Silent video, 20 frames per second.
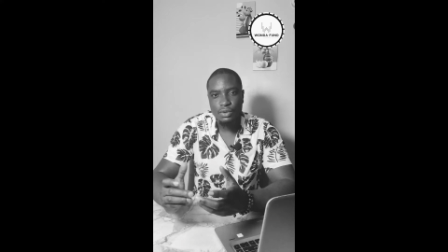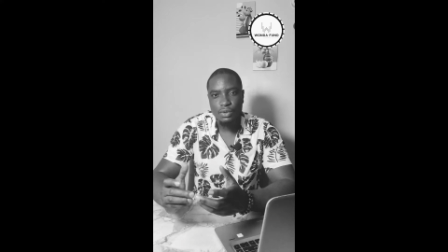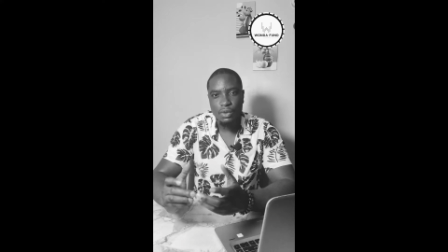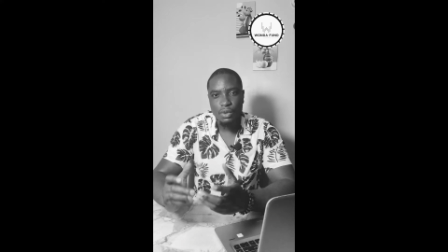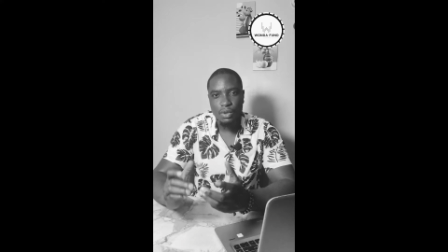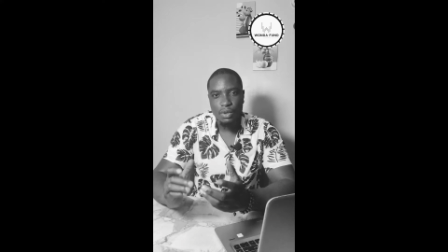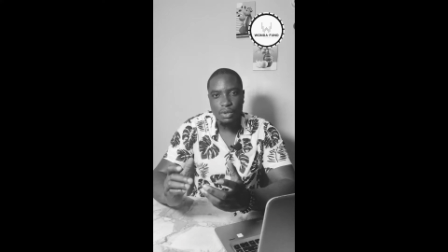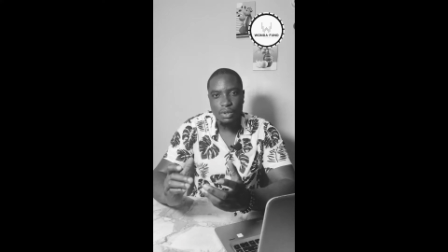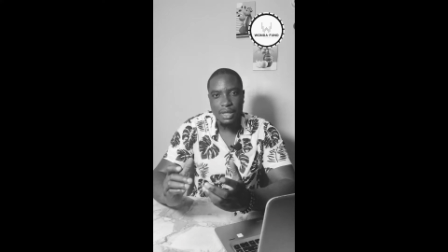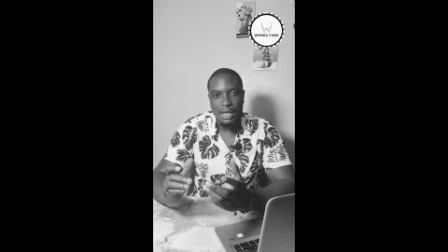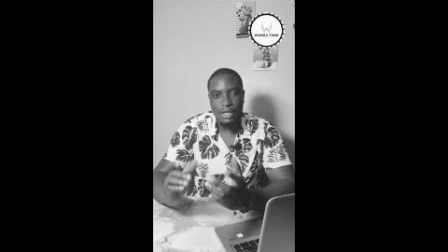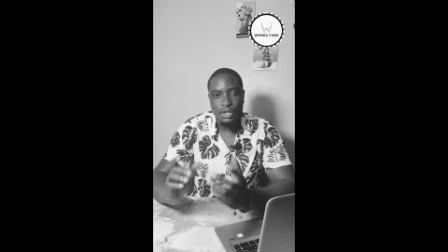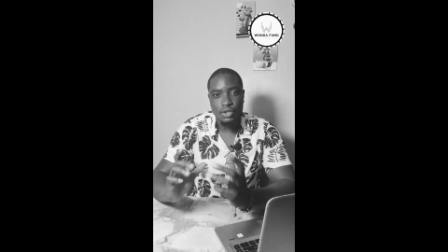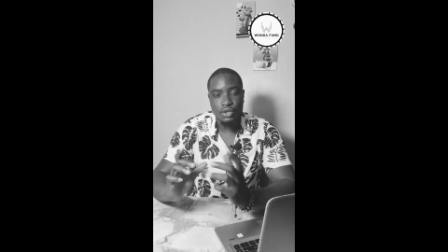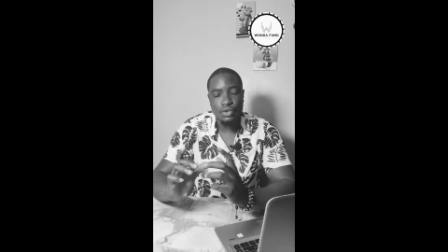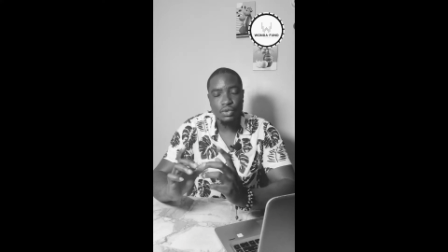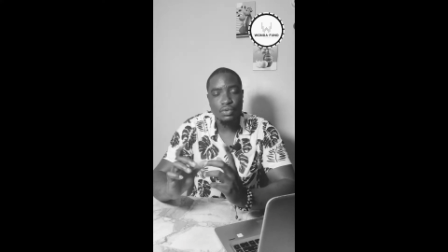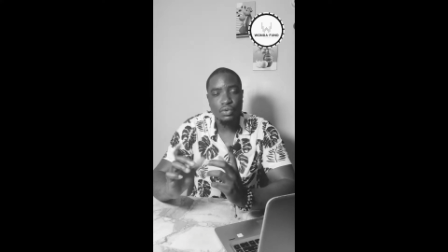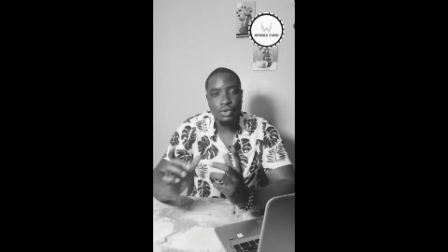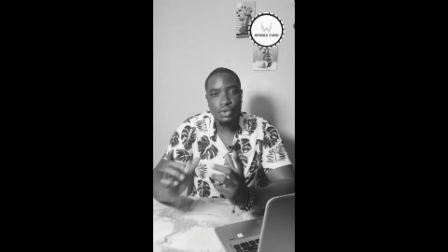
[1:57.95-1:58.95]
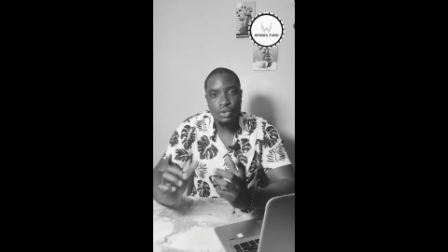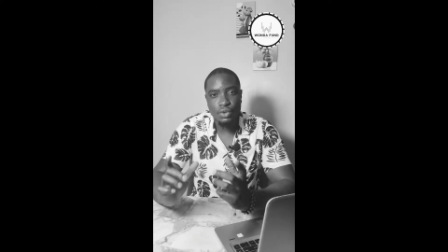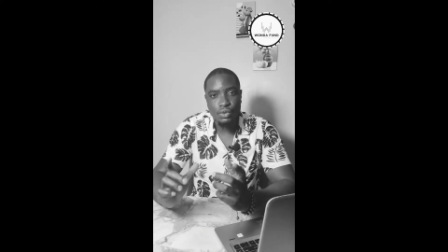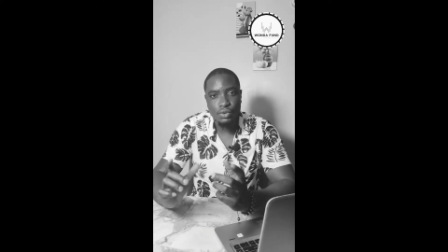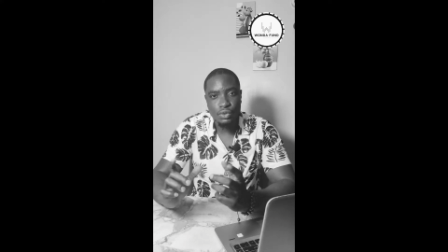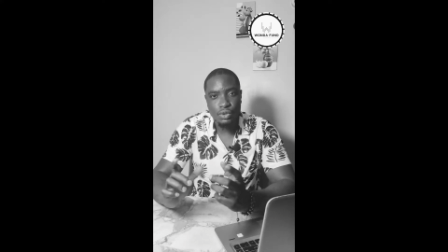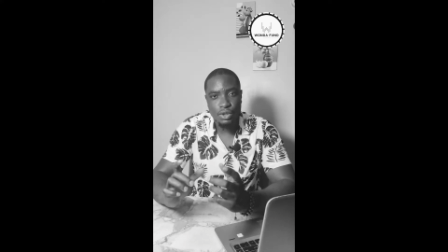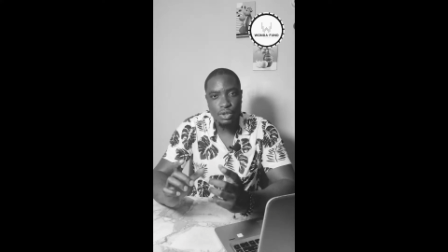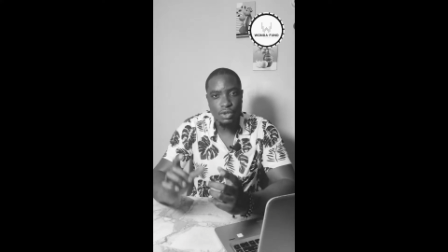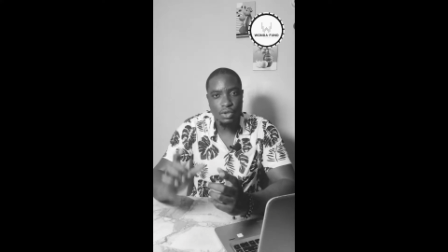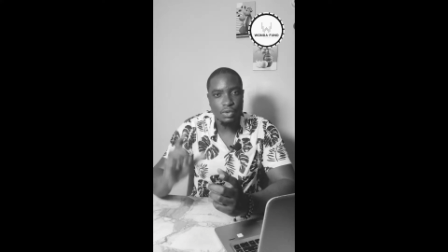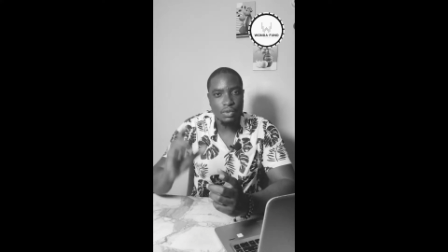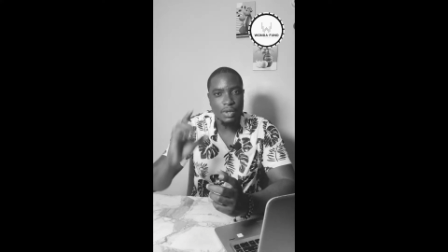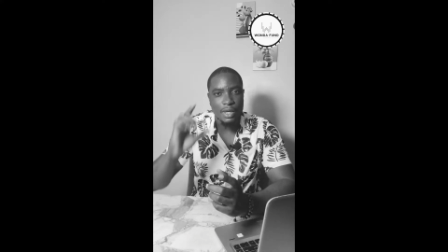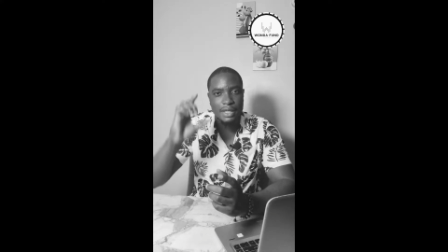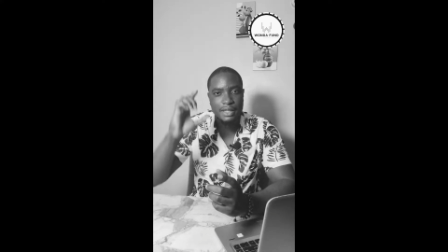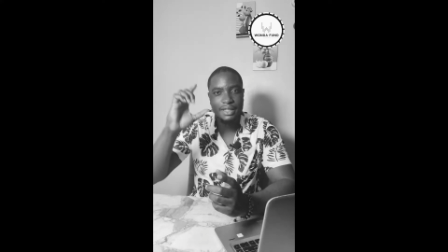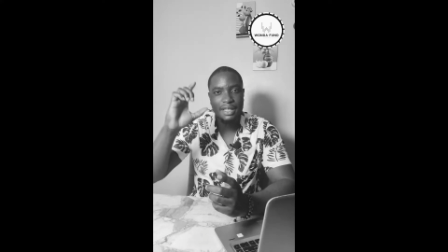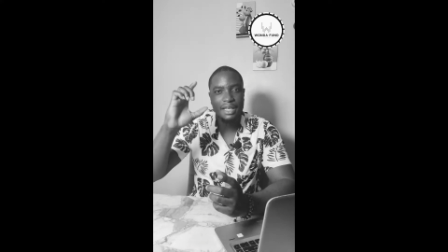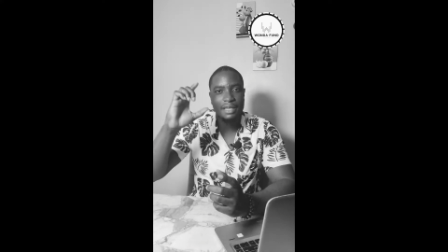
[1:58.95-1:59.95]
or that you
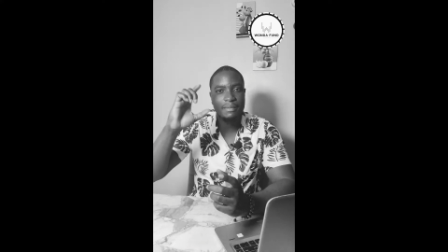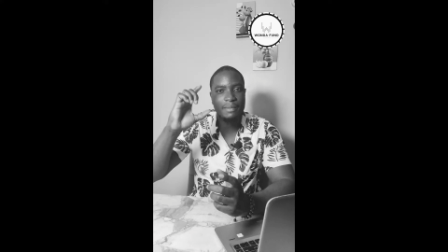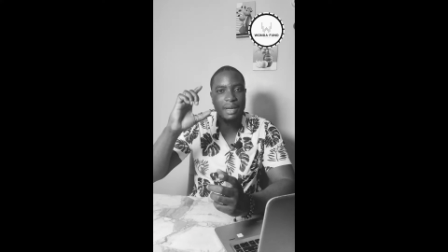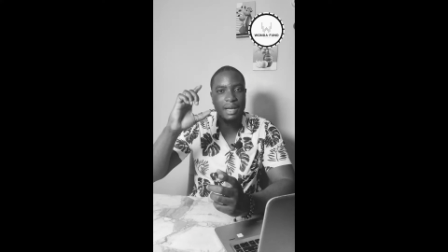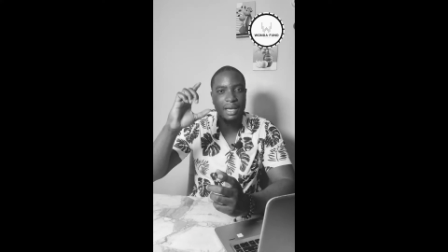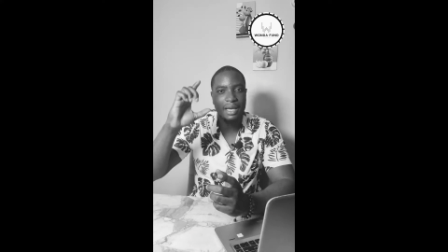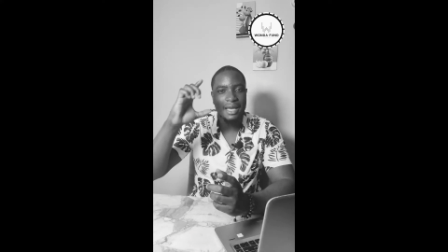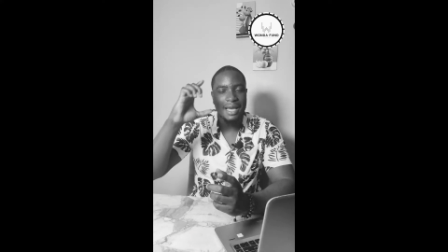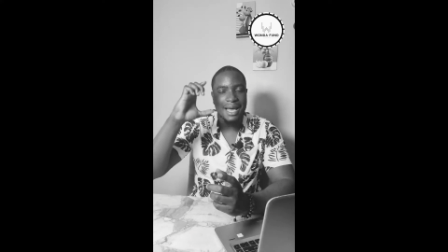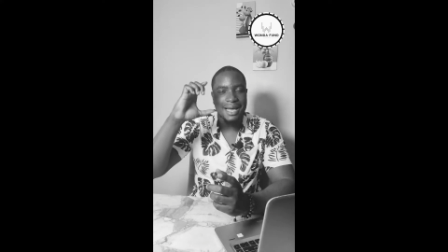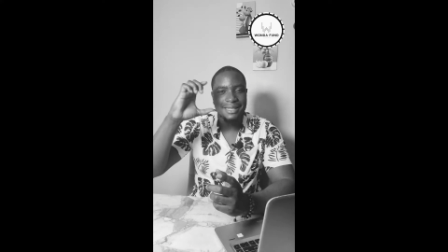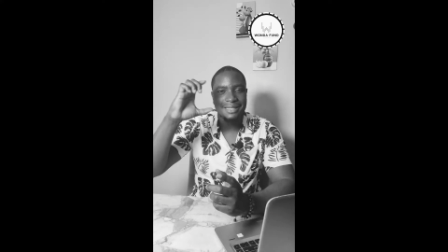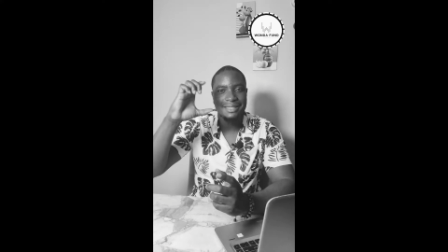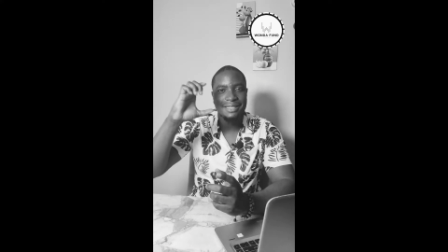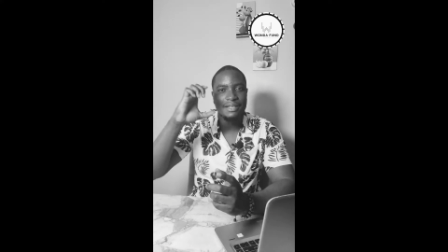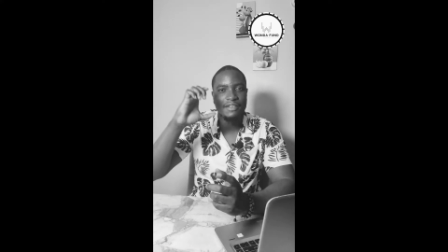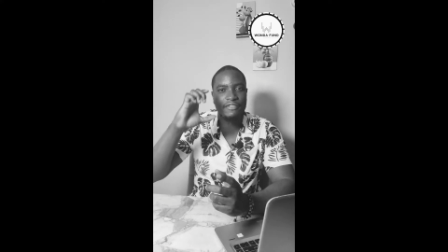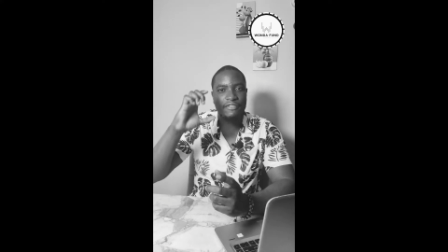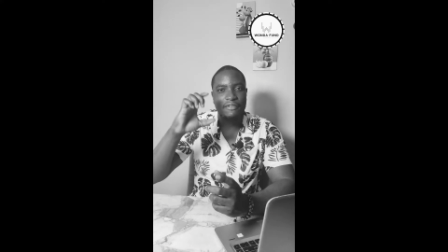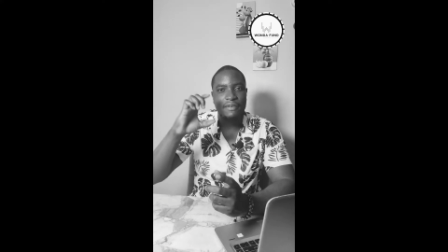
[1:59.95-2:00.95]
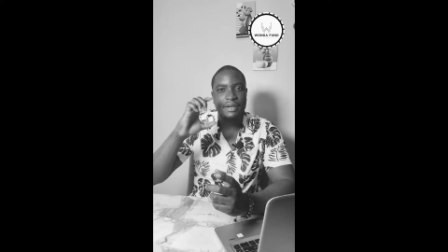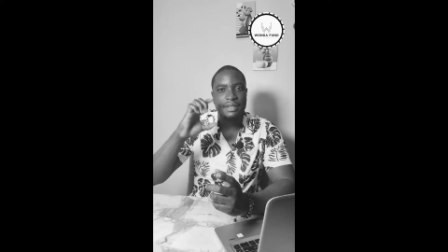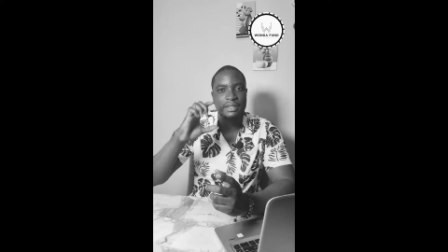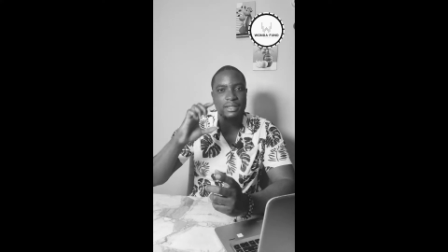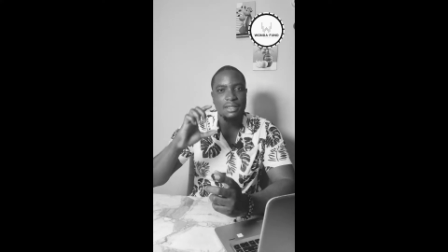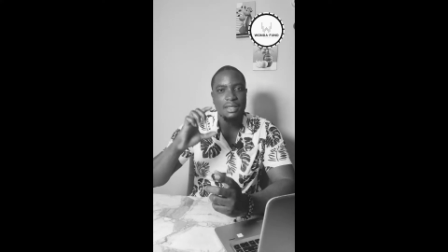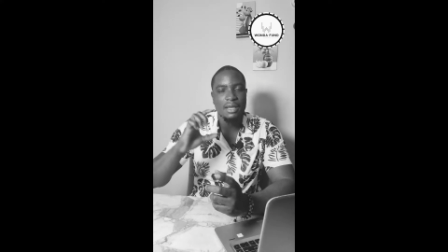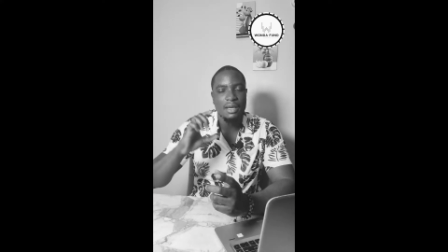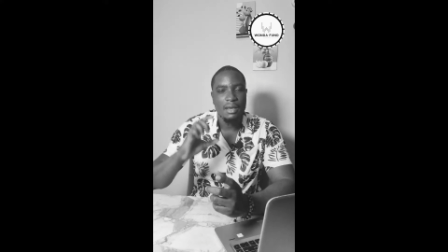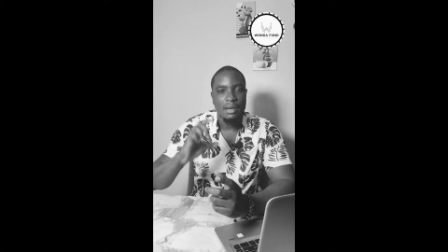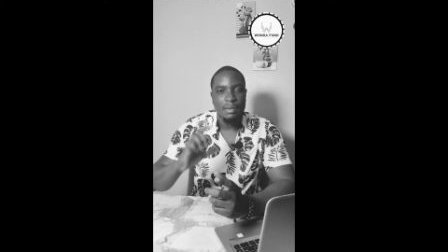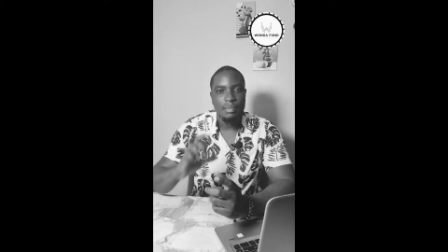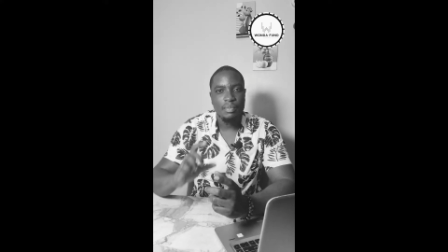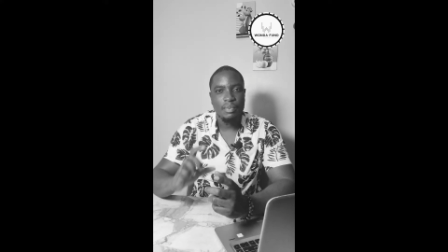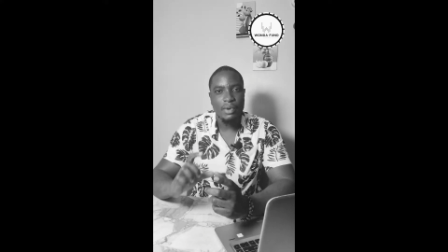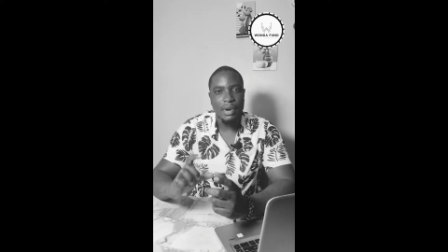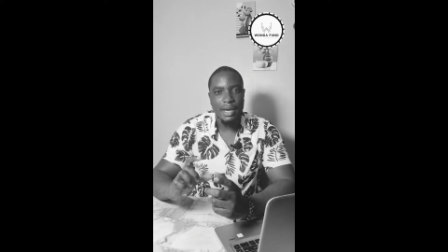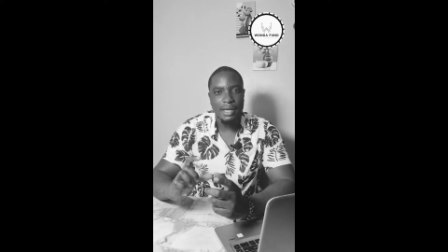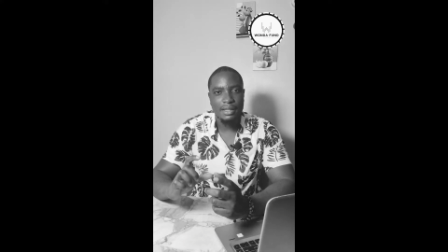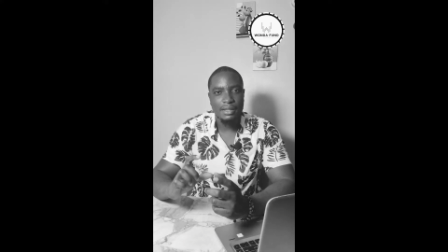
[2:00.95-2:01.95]
enter the market at different
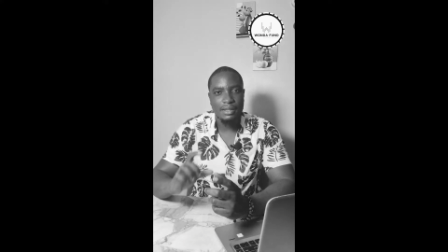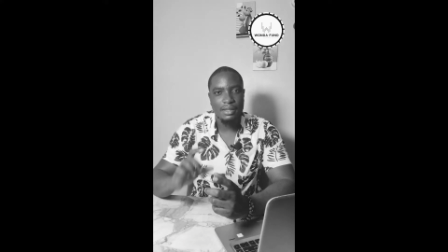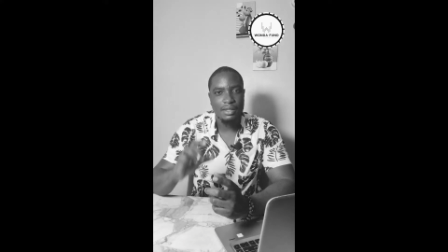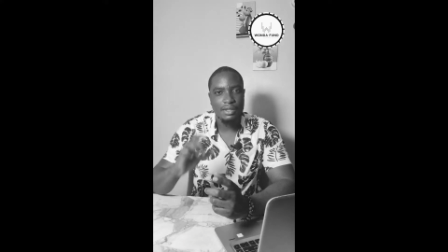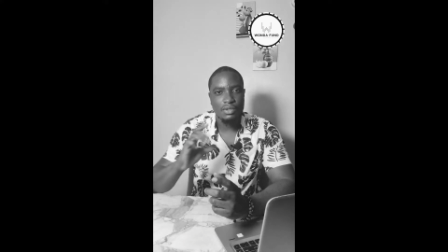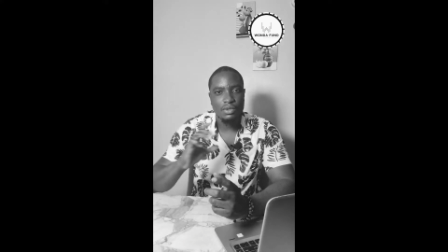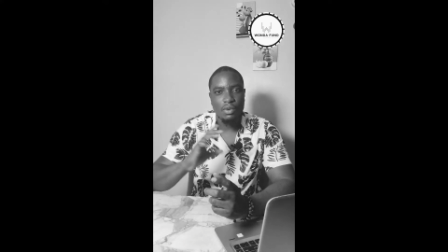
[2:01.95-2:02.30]
prices